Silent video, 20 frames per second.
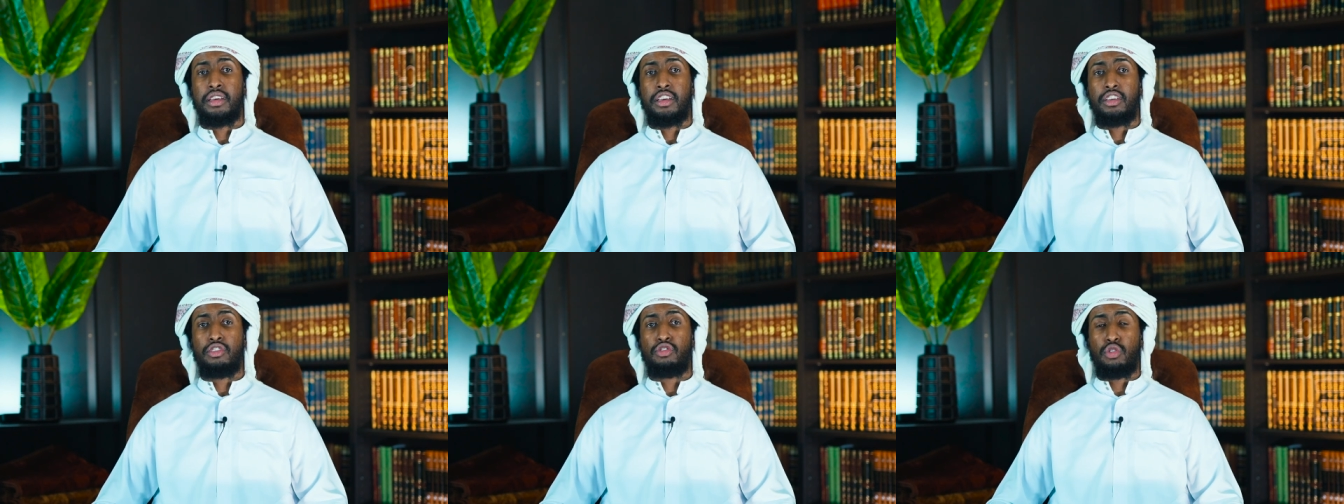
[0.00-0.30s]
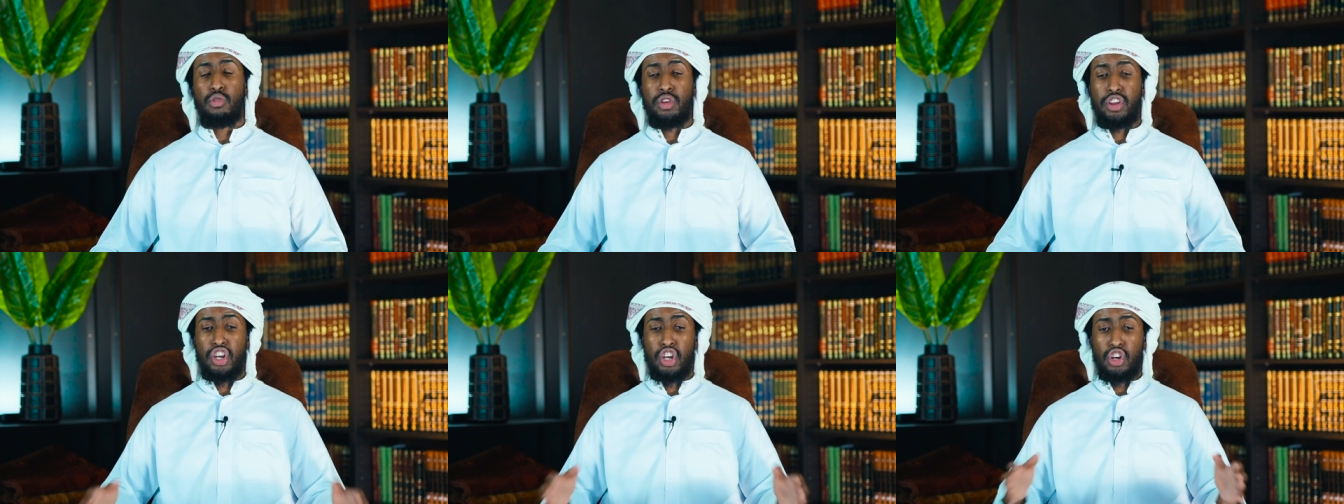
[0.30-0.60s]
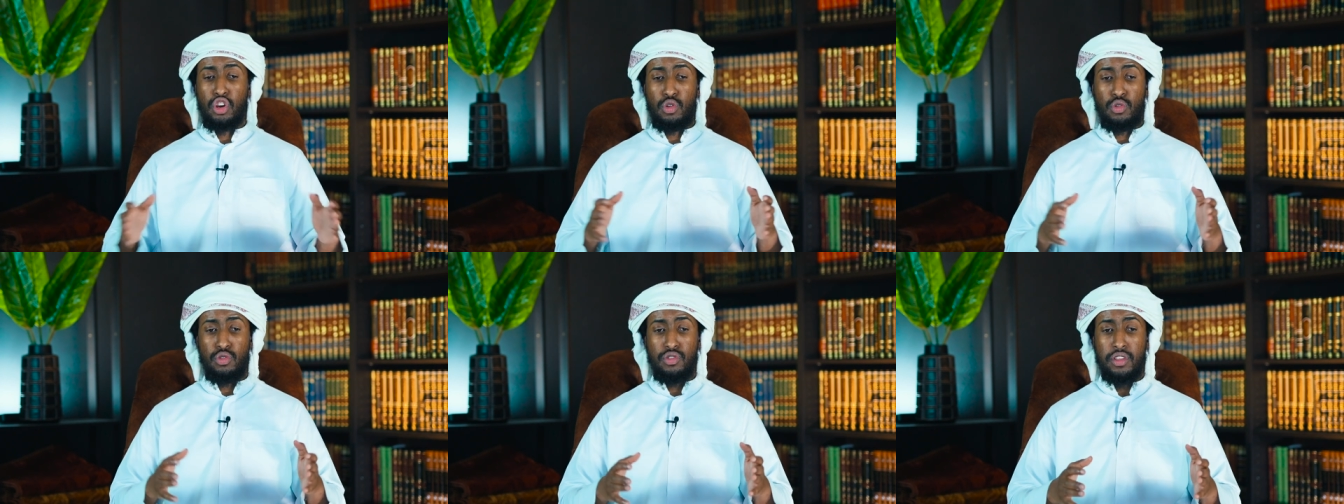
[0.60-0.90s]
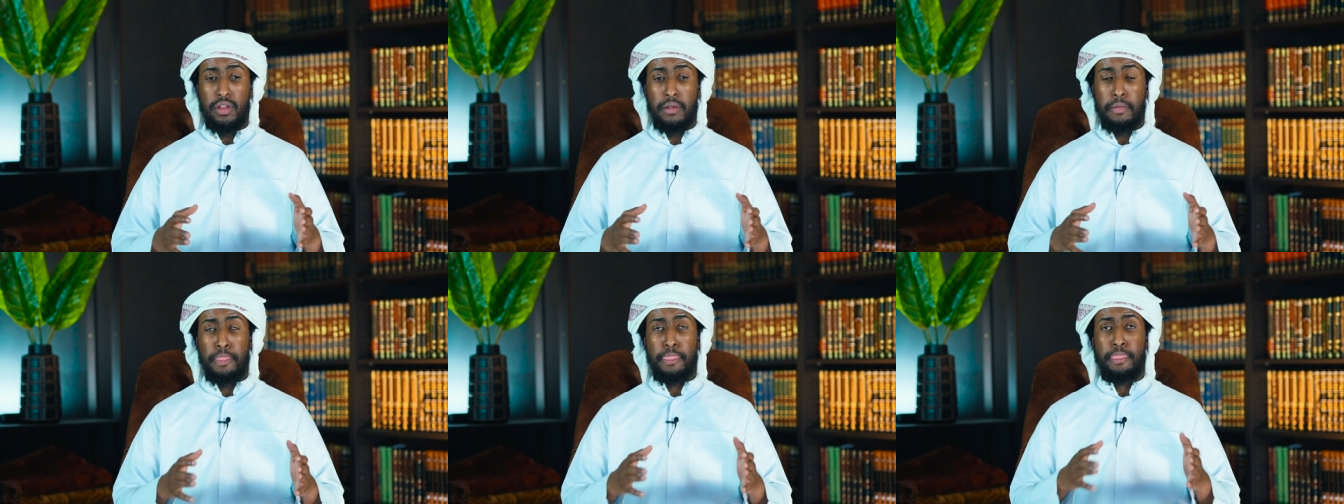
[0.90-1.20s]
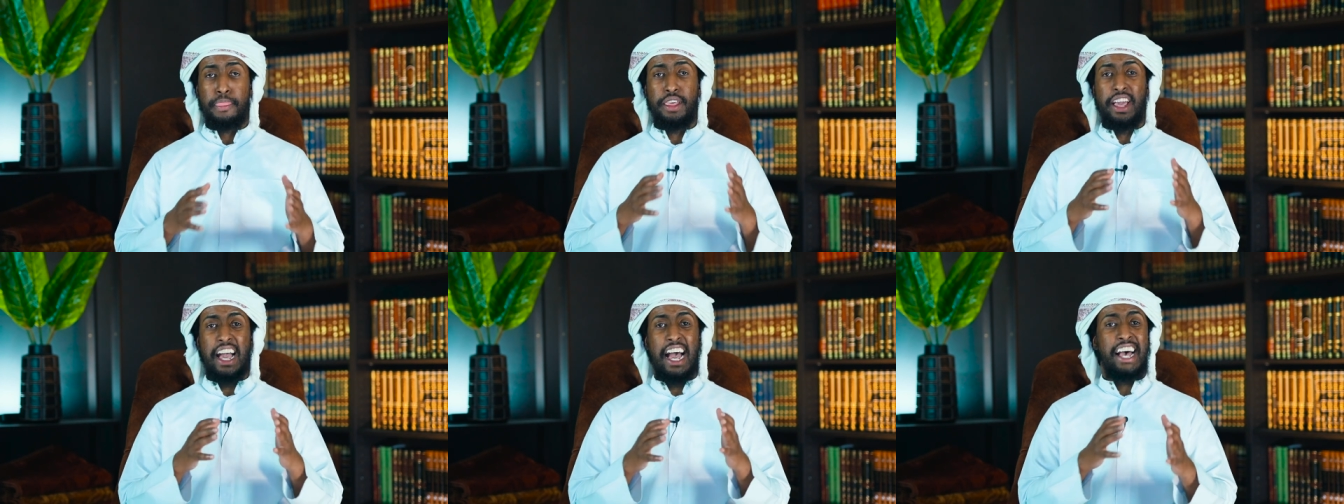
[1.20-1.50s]
So it shows
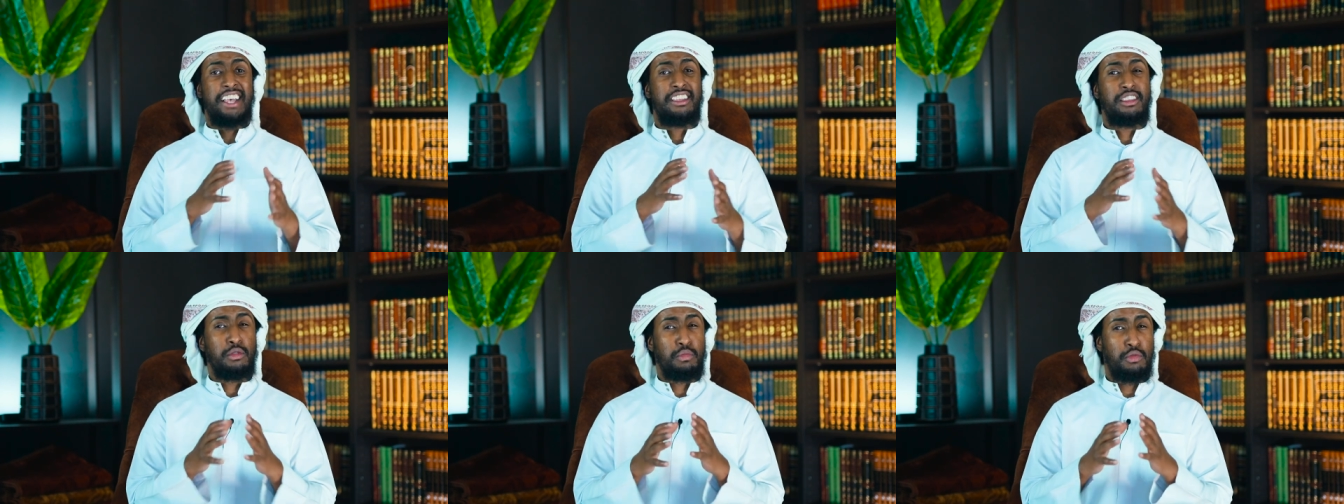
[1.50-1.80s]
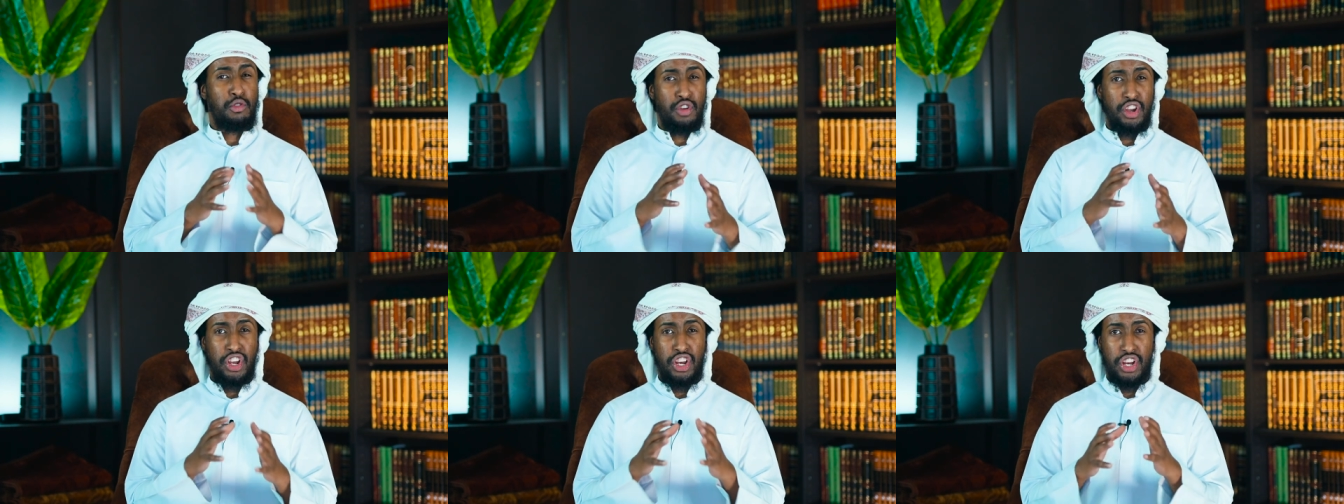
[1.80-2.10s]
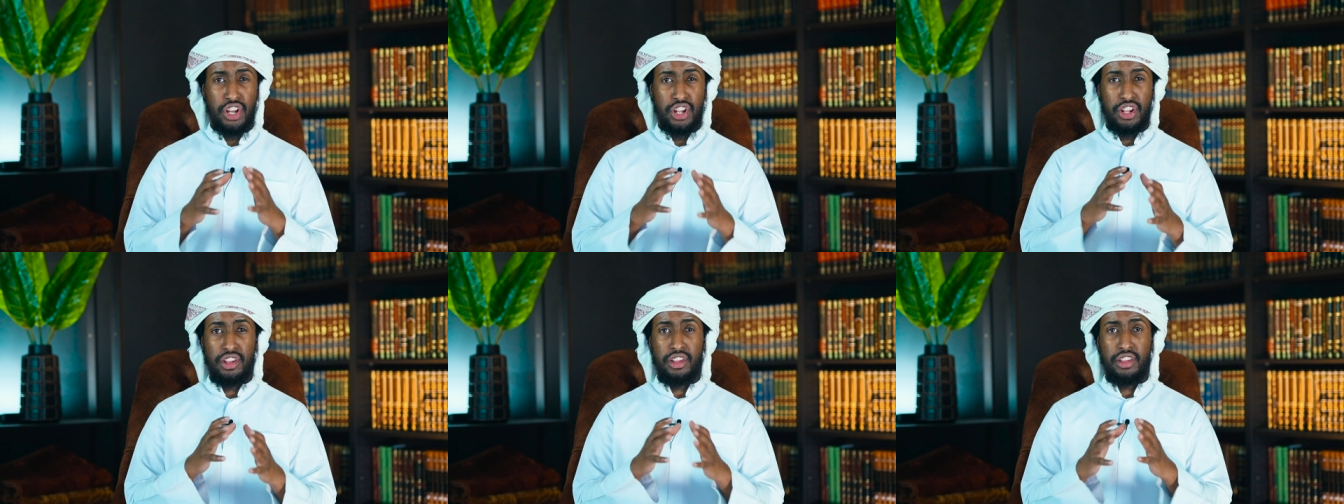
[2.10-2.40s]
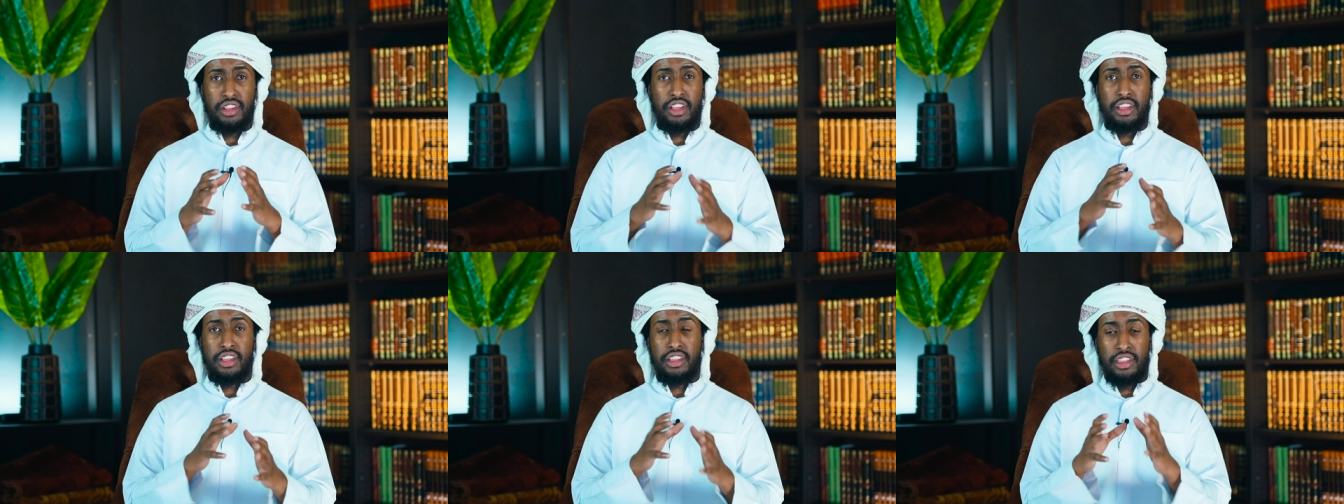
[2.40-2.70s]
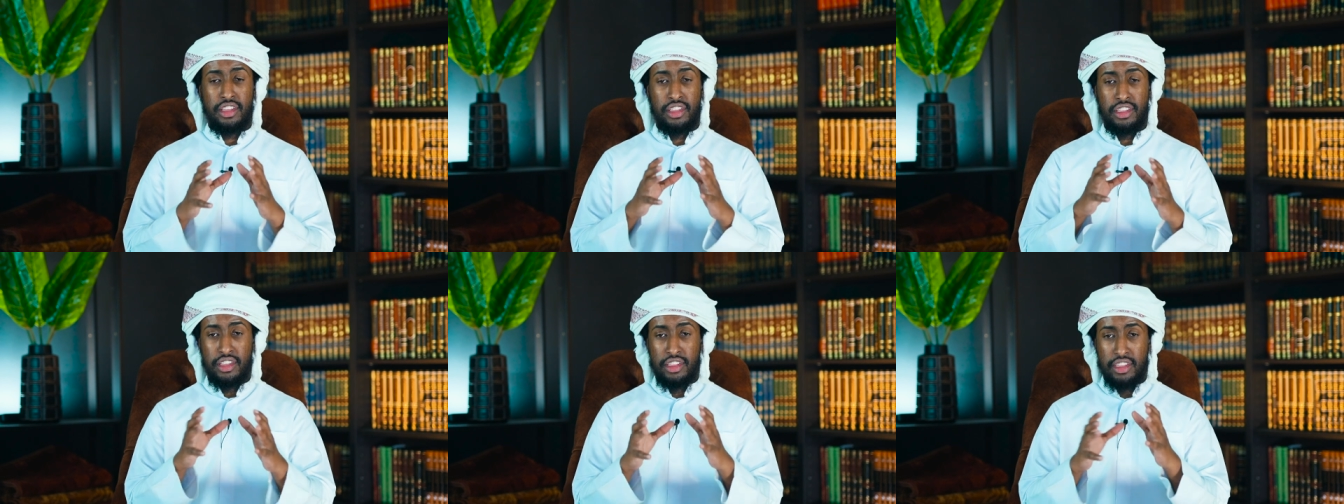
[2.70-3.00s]
the aspiration. The,
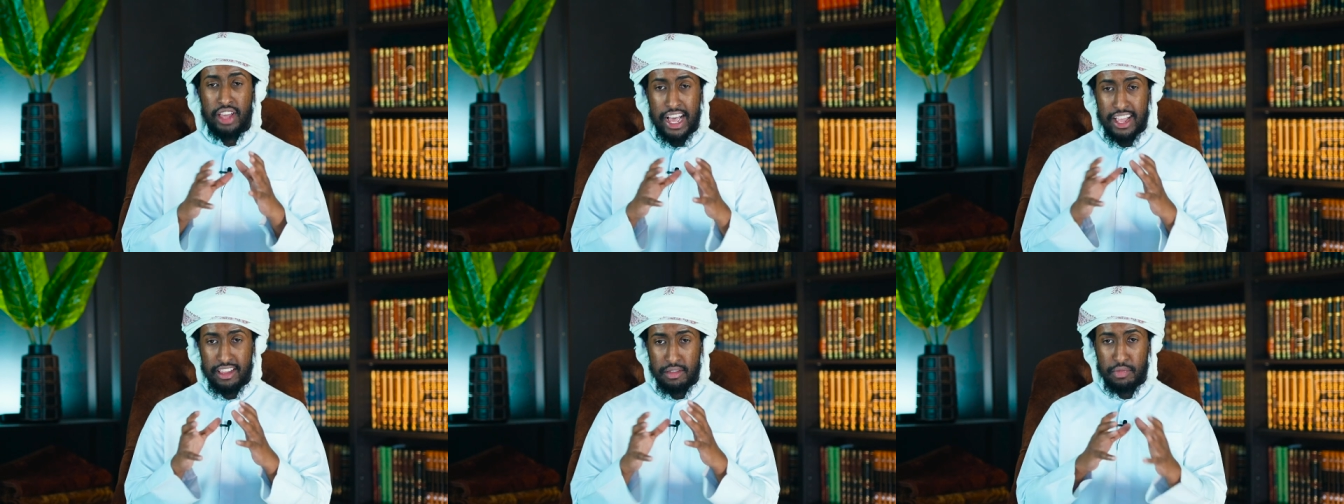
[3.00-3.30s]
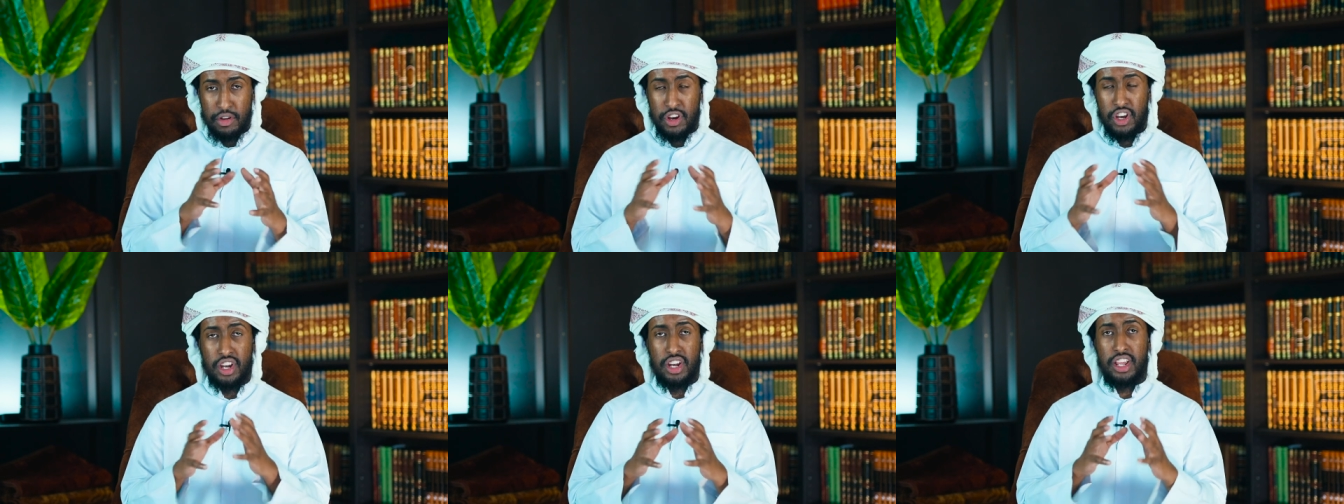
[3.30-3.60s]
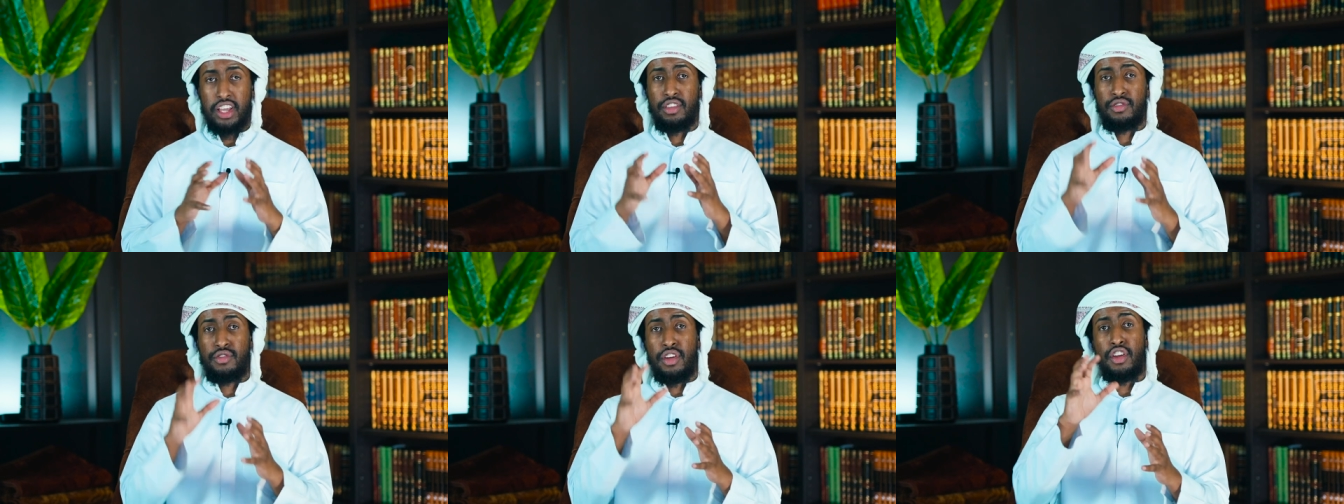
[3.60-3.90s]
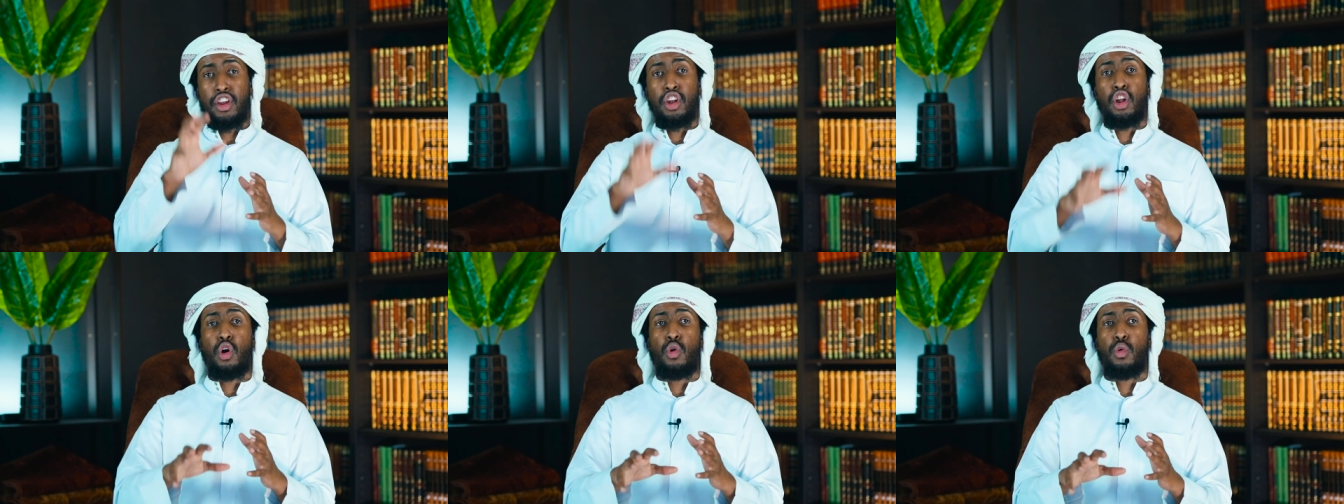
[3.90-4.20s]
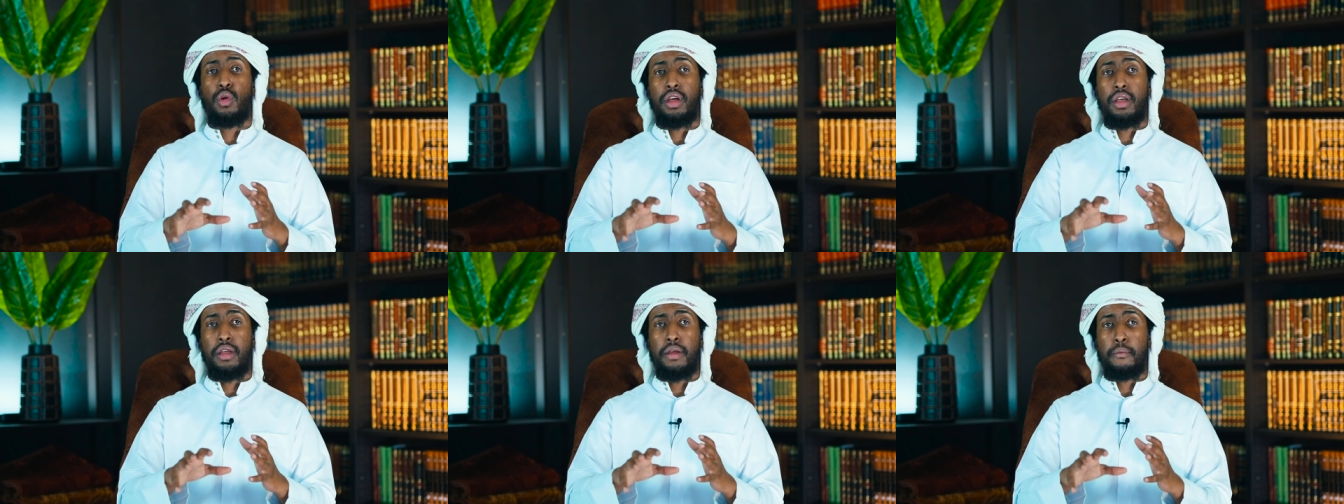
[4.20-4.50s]
the, the, aspiration here is very
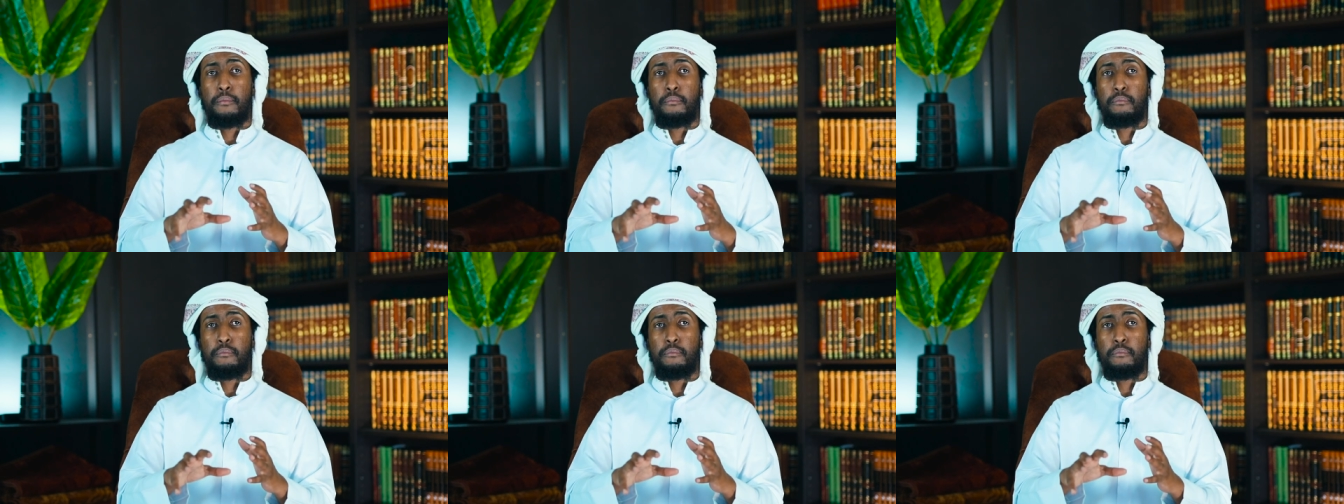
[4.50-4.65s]
low.